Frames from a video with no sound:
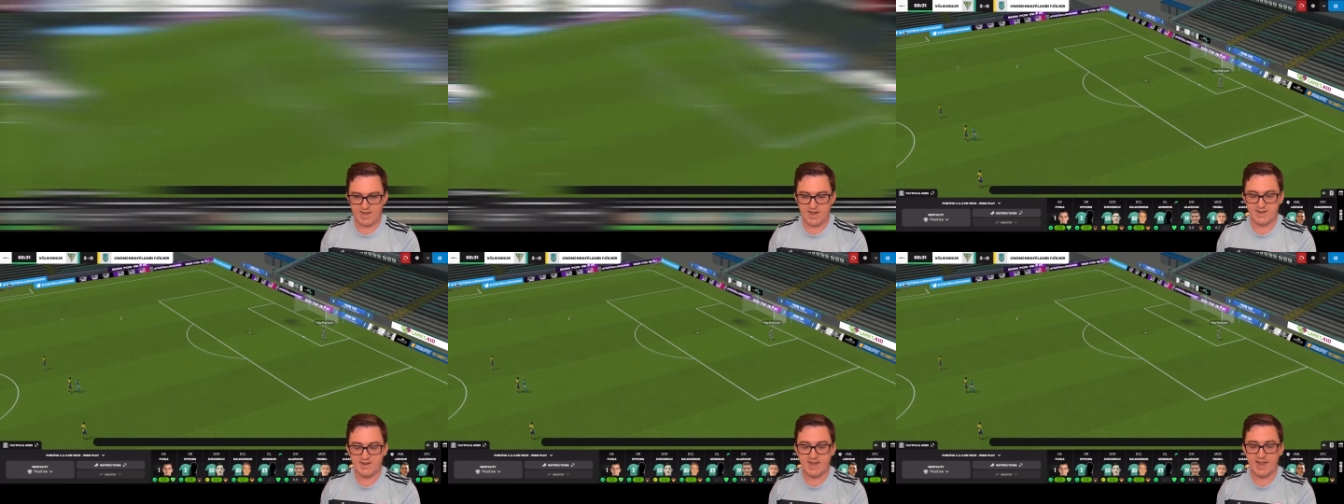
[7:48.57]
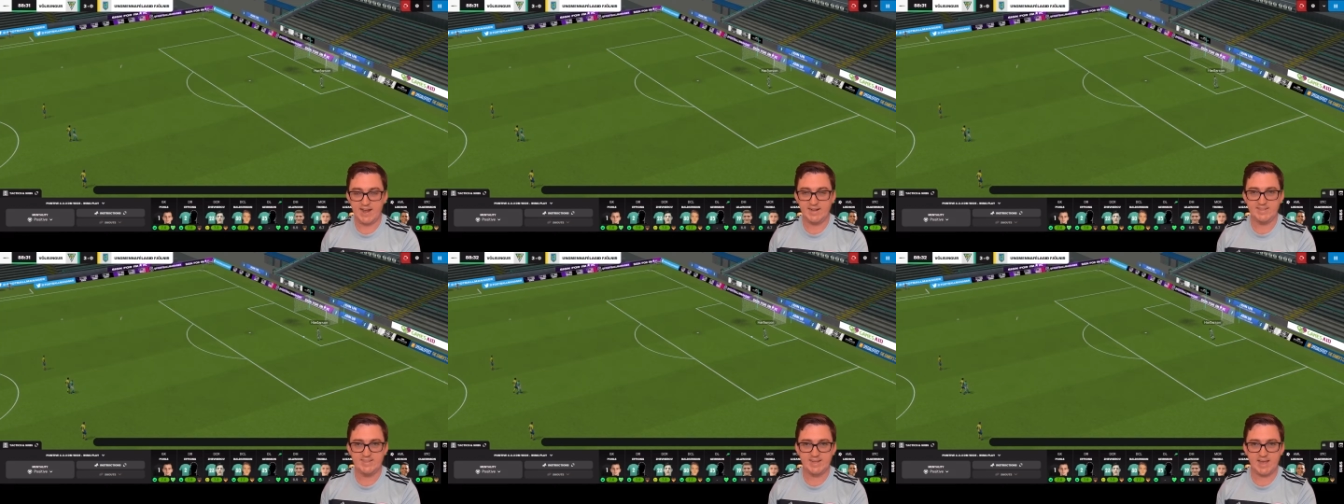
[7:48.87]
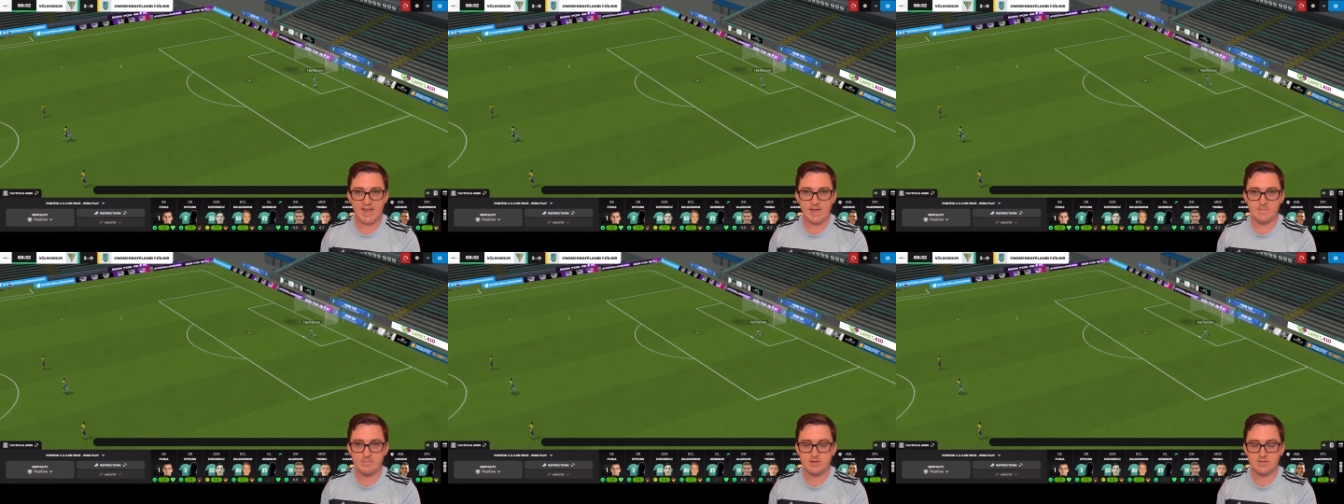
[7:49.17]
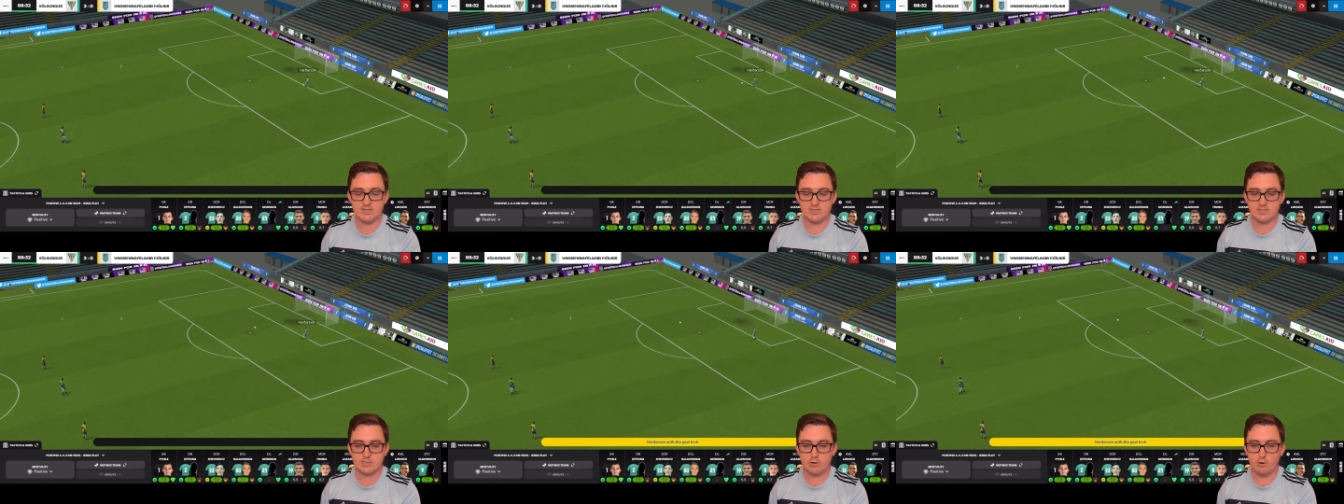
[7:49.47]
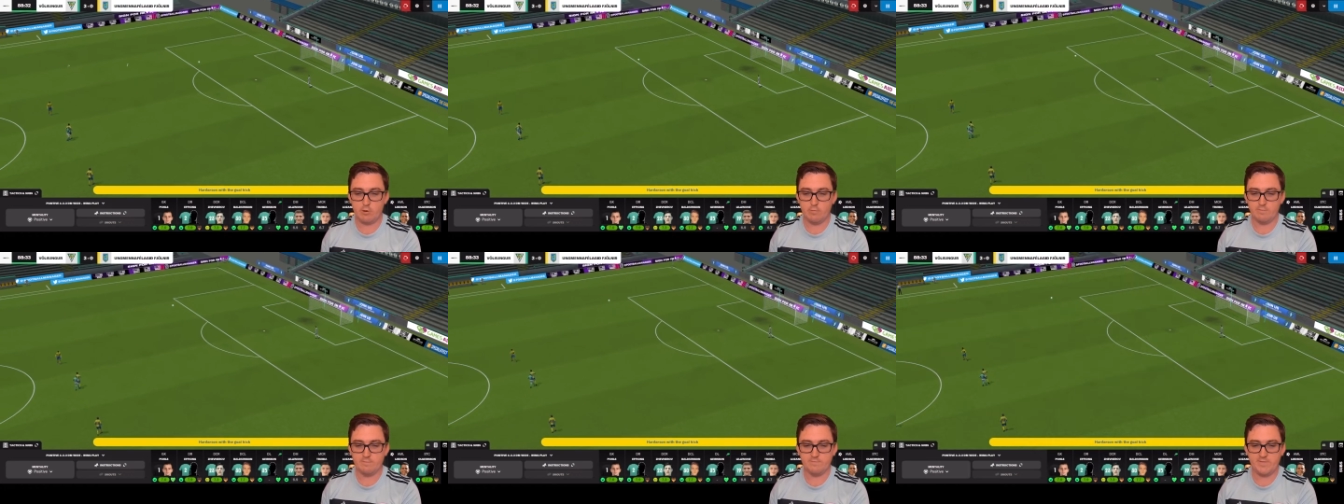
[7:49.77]
And 88 minutes
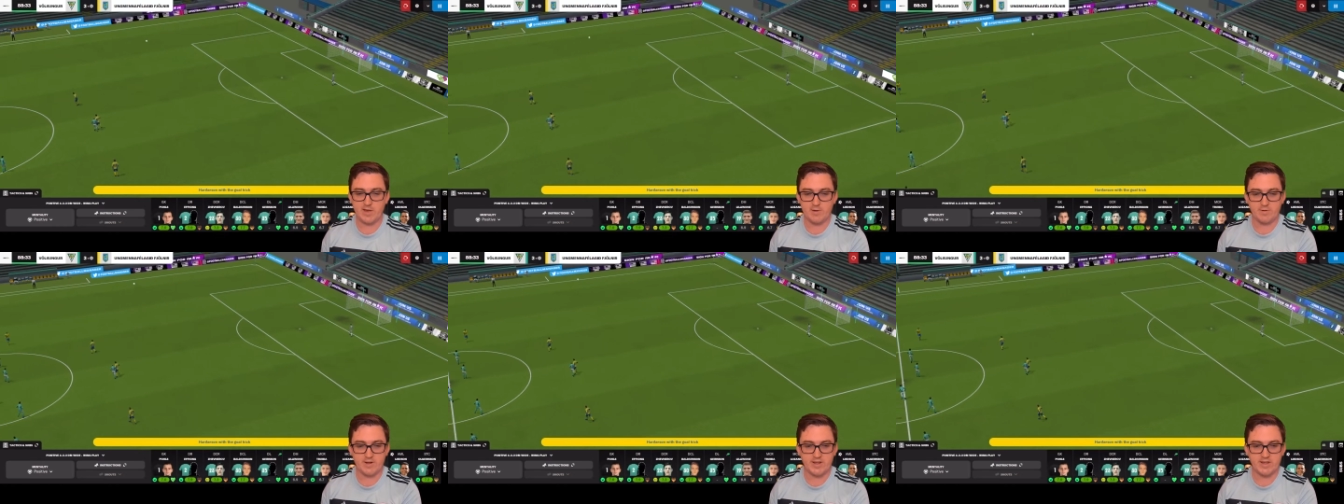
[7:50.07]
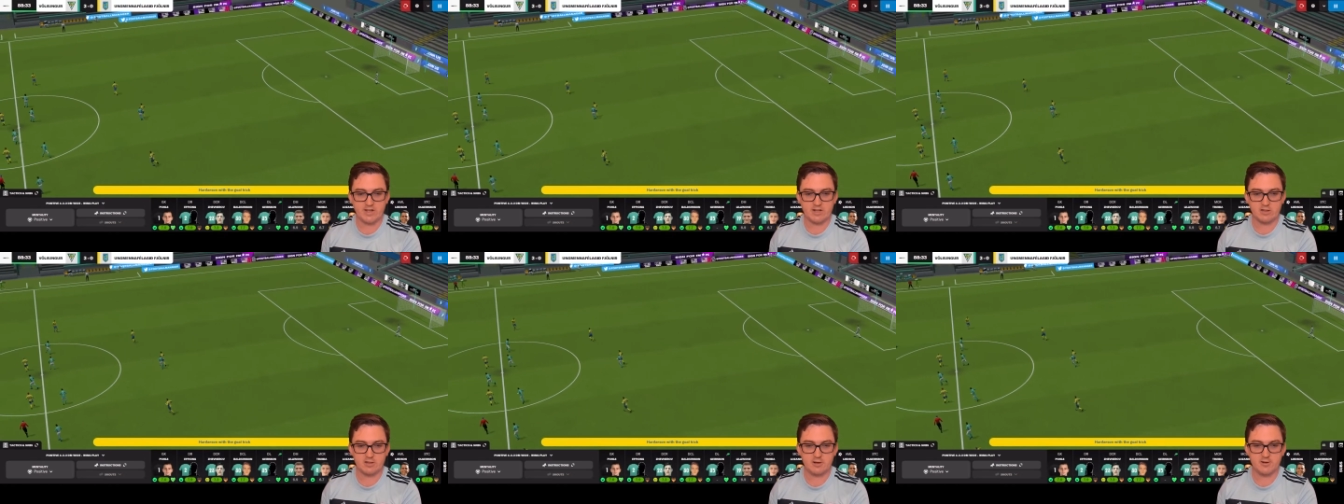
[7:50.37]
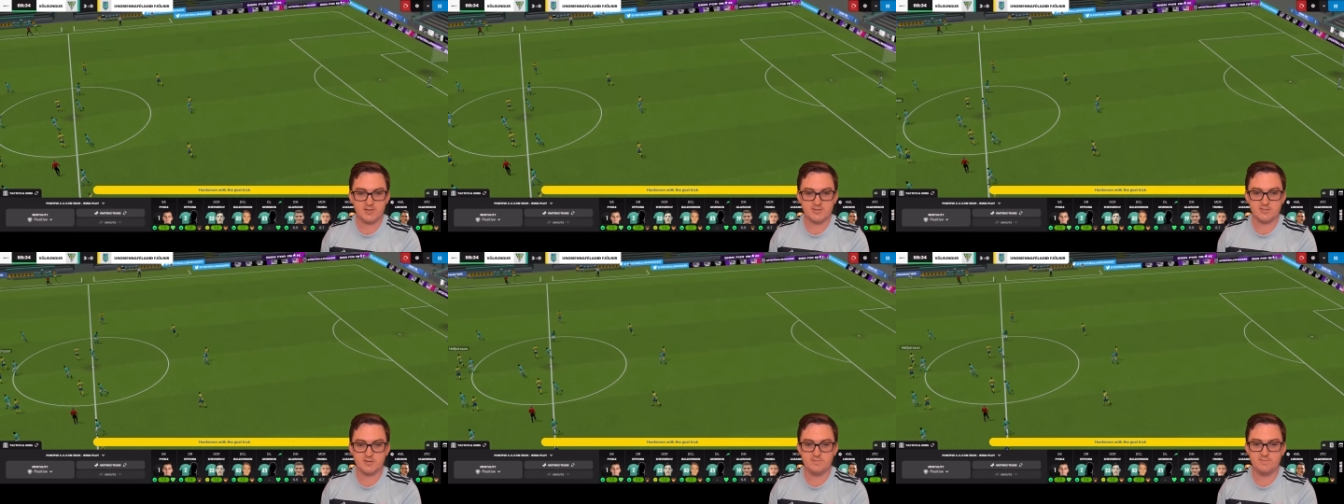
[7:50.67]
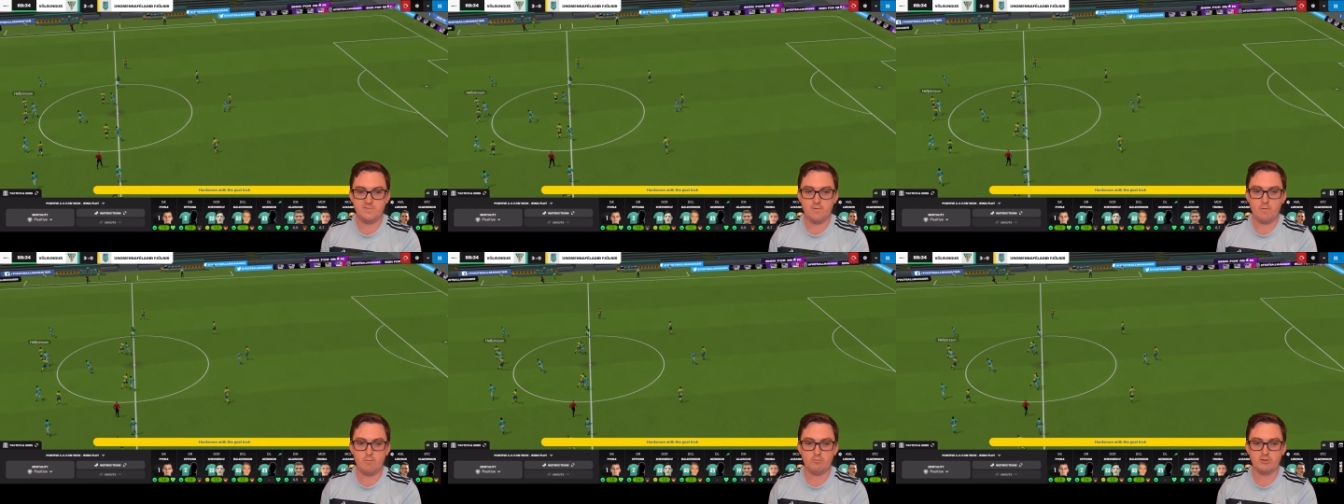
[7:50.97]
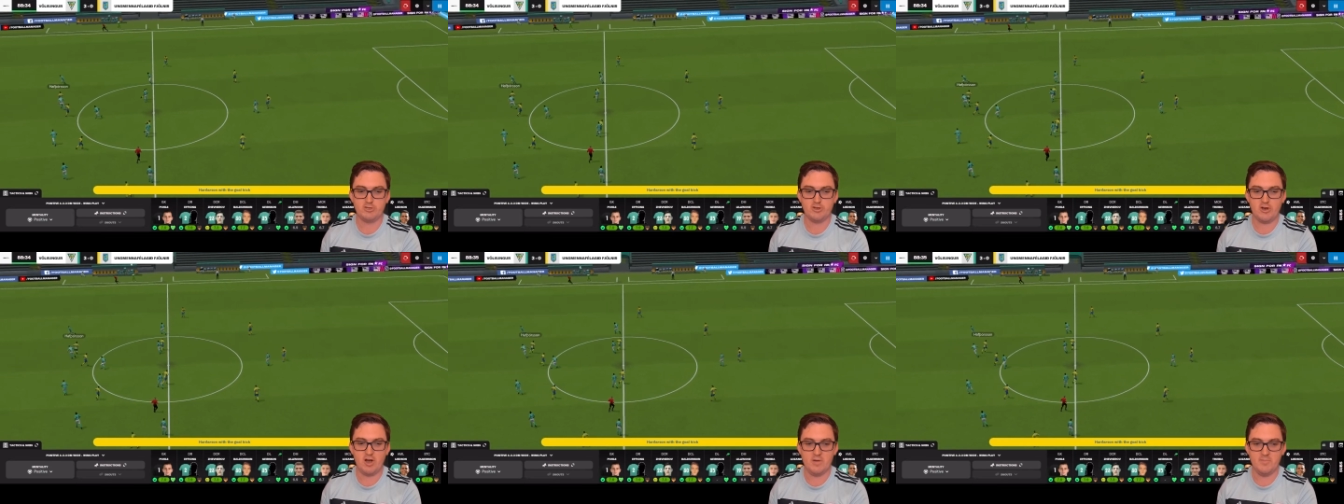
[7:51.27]
gone, very close to
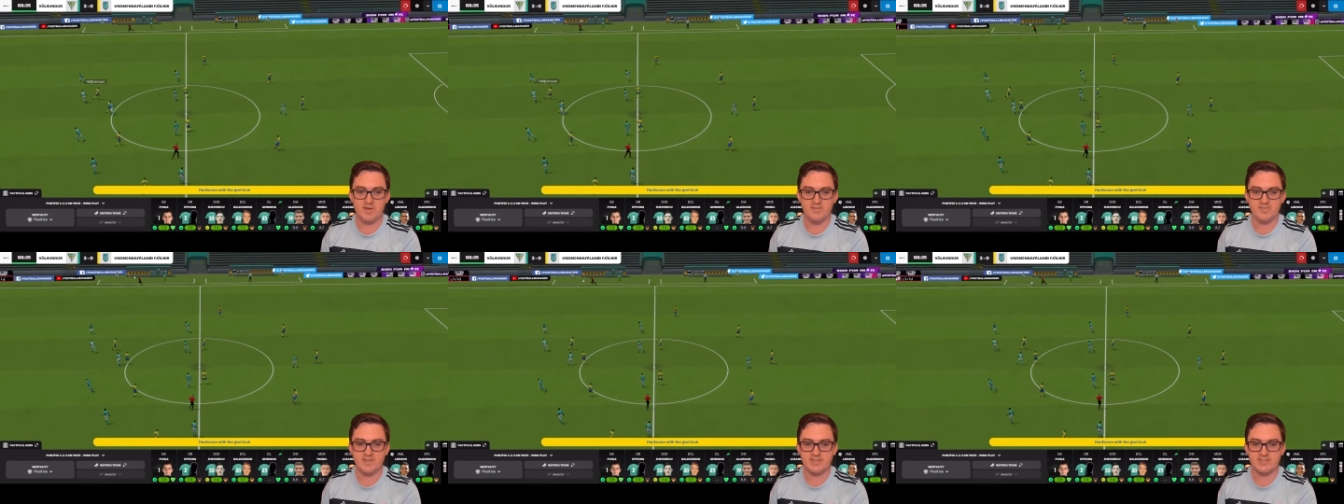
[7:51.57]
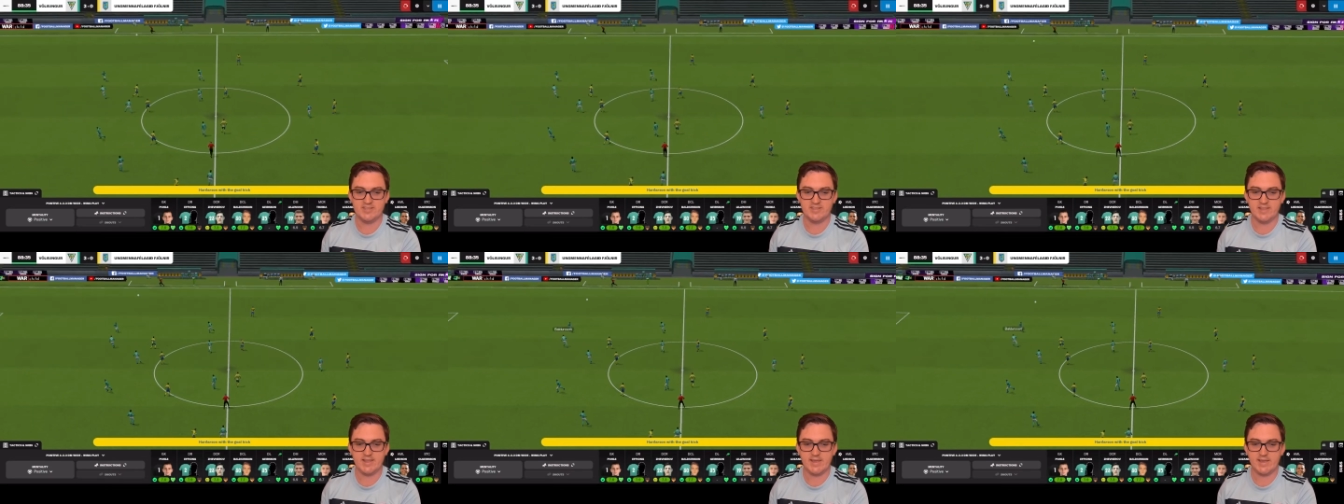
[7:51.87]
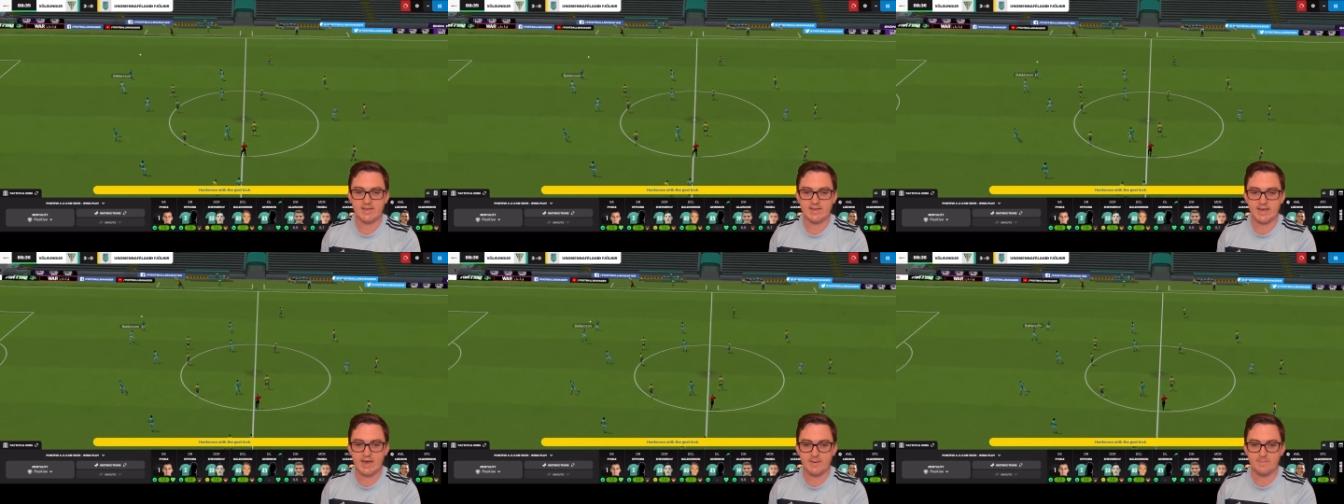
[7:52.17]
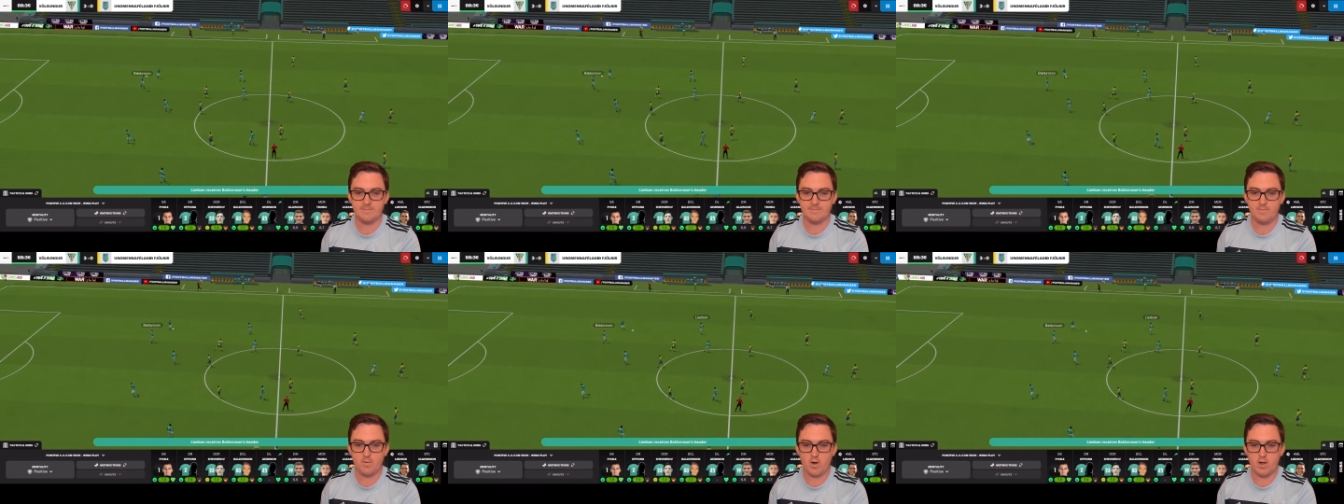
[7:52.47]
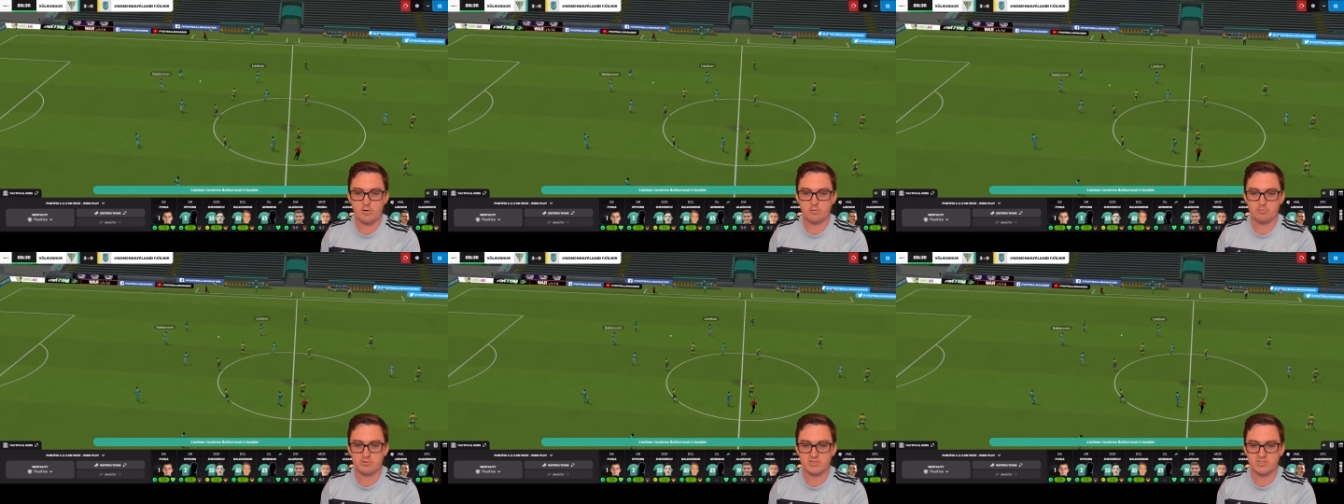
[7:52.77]
full time in this League Cup final,